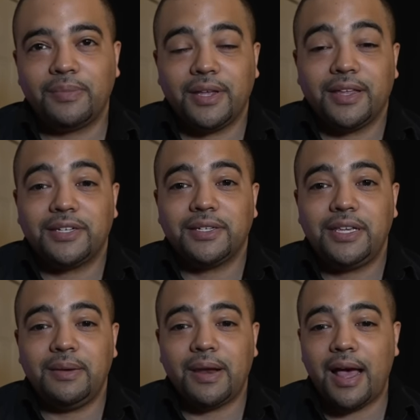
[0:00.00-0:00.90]
I'm saying let's just
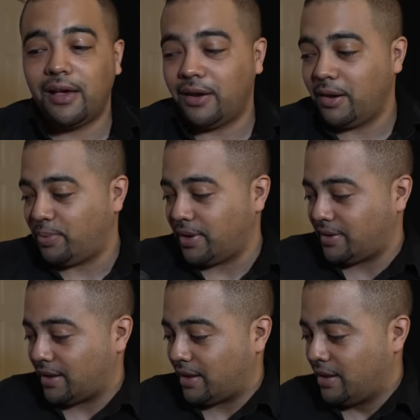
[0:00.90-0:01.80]
keep an eye on it,
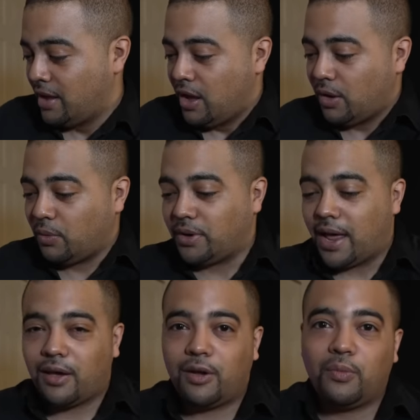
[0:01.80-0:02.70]
but we'll
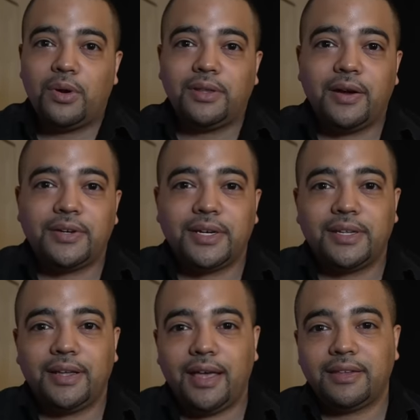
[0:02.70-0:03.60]
knock on wood there
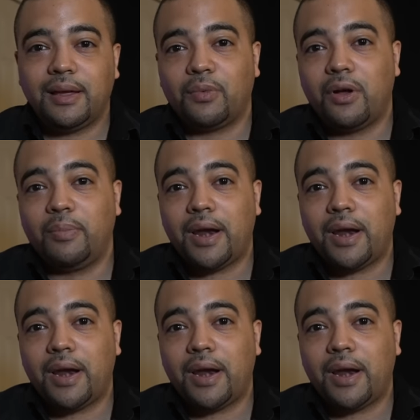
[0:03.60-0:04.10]
just in case I'm wrong.